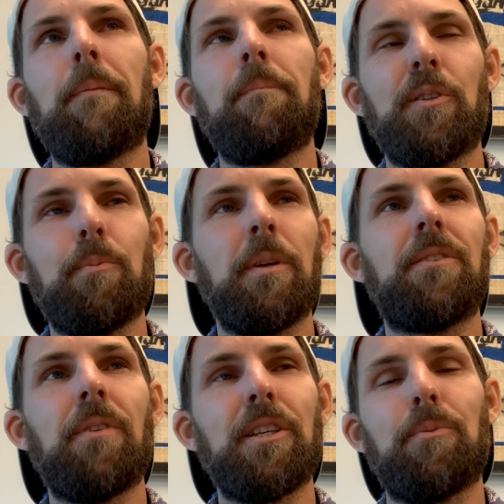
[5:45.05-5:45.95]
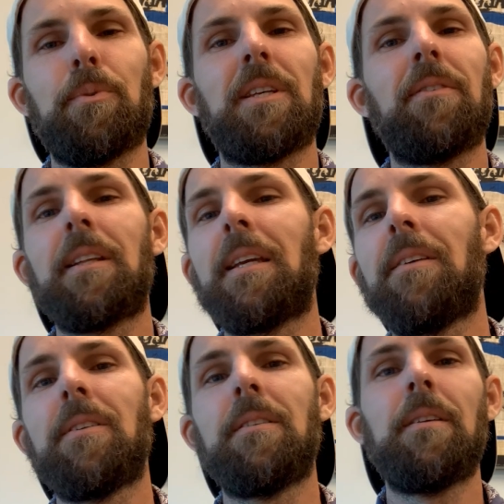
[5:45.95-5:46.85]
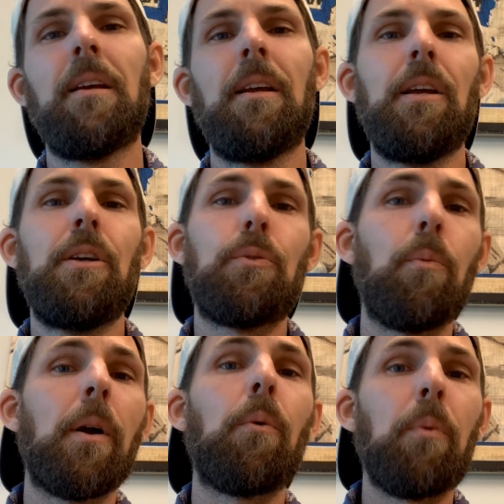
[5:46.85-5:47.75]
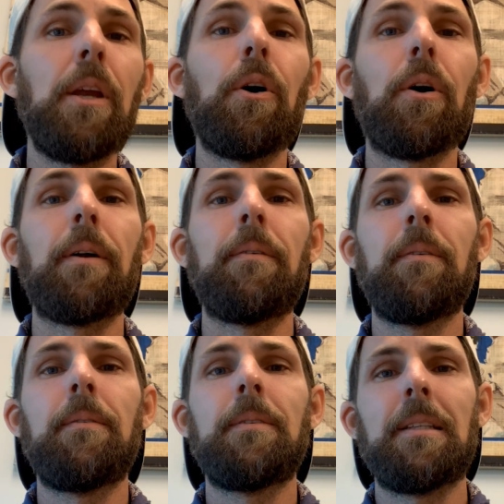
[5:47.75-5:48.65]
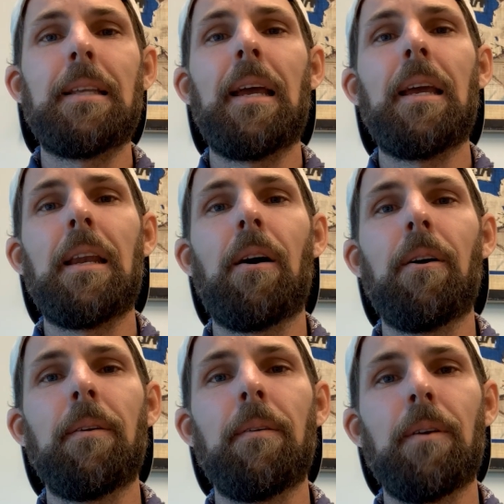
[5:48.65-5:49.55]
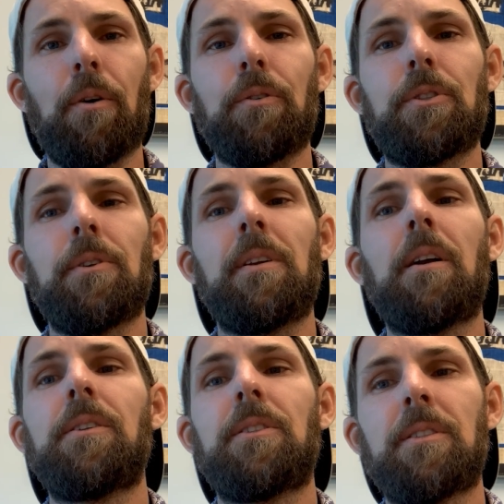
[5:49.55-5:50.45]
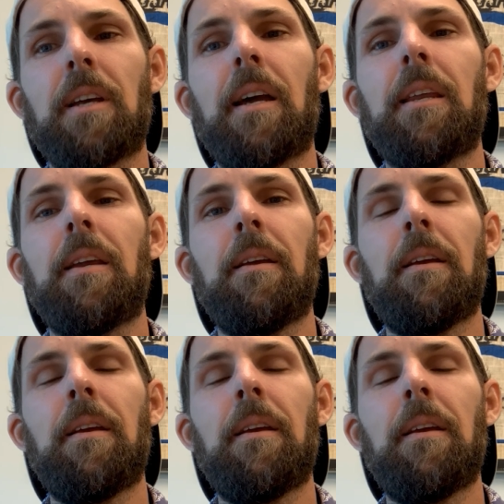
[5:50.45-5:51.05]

It speaks very specifically even to where we are today in our culture and in our society.